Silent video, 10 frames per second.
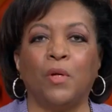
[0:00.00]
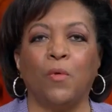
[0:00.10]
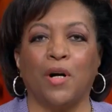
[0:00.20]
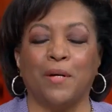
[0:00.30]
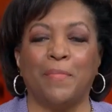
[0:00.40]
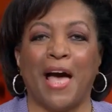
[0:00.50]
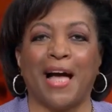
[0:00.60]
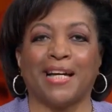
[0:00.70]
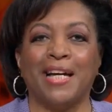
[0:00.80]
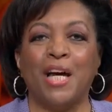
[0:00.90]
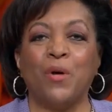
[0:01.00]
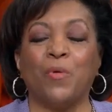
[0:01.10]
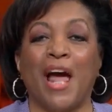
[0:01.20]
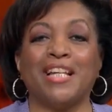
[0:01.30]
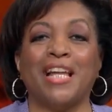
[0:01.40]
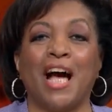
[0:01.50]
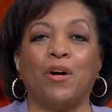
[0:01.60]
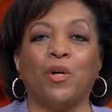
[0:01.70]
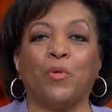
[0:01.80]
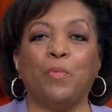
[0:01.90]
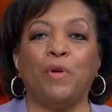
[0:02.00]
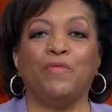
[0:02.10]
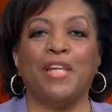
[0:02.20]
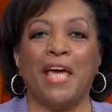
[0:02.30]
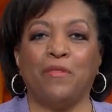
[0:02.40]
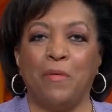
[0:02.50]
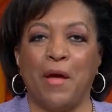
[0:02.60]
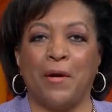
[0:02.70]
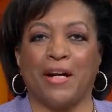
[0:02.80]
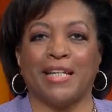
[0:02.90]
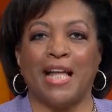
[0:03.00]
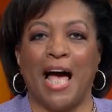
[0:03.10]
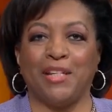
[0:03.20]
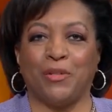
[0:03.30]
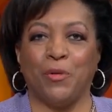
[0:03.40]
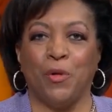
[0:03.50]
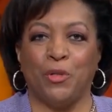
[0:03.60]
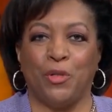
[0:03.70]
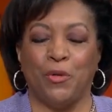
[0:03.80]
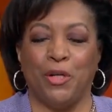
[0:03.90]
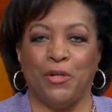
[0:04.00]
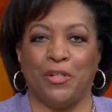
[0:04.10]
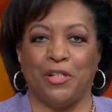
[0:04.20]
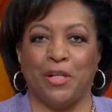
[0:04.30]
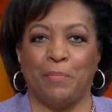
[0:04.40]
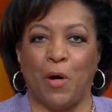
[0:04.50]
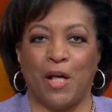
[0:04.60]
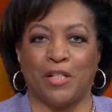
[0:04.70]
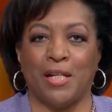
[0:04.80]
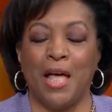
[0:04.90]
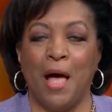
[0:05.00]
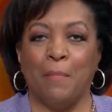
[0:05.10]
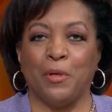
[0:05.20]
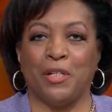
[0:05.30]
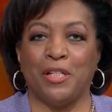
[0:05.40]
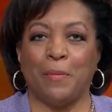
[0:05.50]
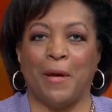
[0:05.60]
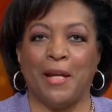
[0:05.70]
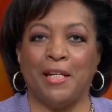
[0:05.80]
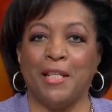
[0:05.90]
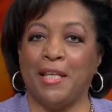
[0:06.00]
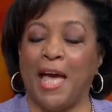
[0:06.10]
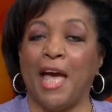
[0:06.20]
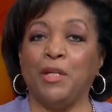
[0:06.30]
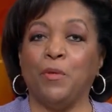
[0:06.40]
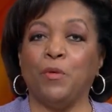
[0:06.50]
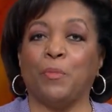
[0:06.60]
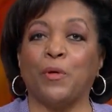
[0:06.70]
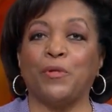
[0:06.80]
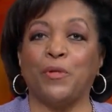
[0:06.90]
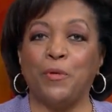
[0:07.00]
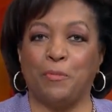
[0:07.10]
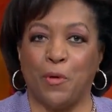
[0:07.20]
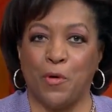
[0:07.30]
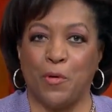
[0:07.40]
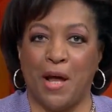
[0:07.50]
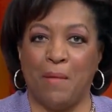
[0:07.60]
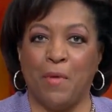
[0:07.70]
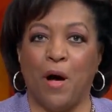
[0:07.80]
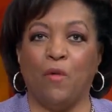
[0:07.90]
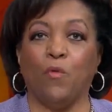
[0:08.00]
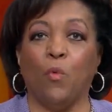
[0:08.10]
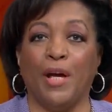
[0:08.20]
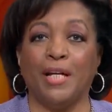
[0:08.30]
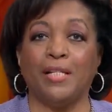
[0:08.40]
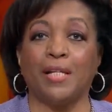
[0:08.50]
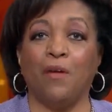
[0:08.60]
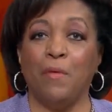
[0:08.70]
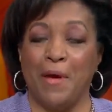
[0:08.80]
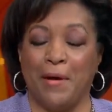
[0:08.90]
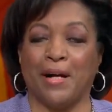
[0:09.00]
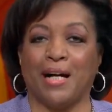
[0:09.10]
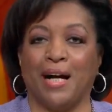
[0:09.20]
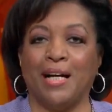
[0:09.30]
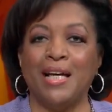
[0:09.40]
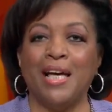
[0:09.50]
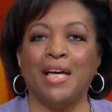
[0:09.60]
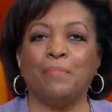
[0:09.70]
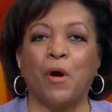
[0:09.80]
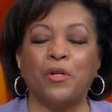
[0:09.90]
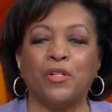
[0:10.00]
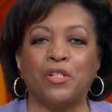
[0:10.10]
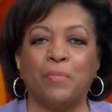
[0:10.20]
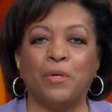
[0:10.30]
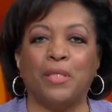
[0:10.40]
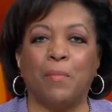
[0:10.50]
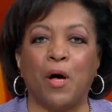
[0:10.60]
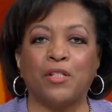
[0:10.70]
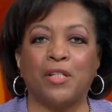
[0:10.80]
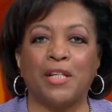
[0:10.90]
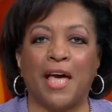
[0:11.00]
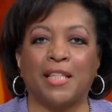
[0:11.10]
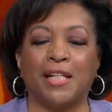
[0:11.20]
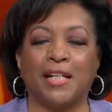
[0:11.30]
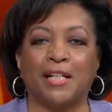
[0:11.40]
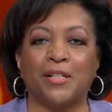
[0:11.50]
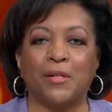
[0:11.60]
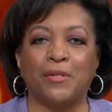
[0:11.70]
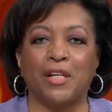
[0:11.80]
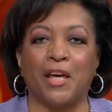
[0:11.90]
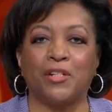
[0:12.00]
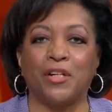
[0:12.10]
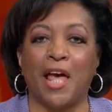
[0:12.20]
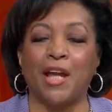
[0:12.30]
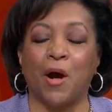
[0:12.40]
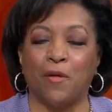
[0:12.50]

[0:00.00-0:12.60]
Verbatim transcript: Welcome back. Right now, a group of Native American high school juniors is in Boston participating in the annual pursuit program of Wings of America in partnership with the Boston Athletic Association and